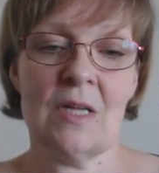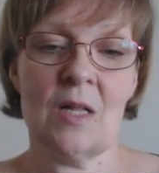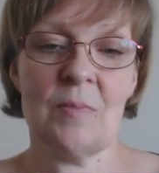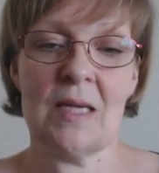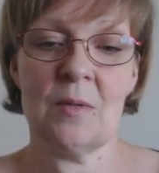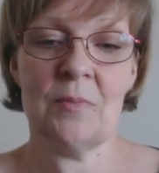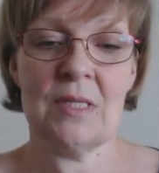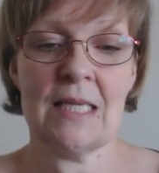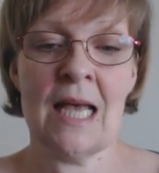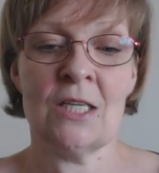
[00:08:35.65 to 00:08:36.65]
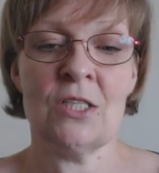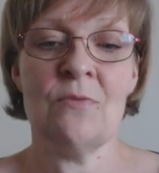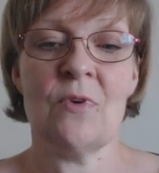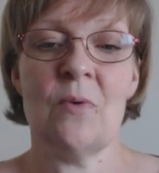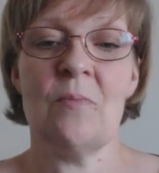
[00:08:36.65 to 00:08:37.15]
alpaca, but it's
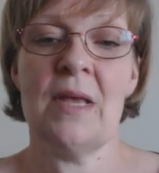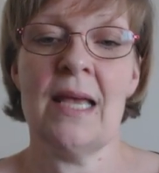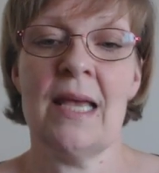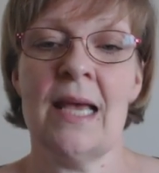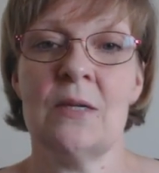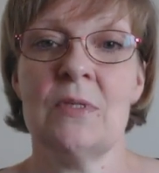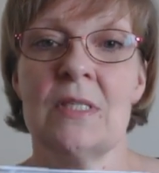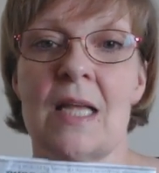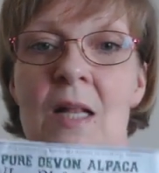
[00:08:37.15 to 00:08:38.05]
actually from Bearhouse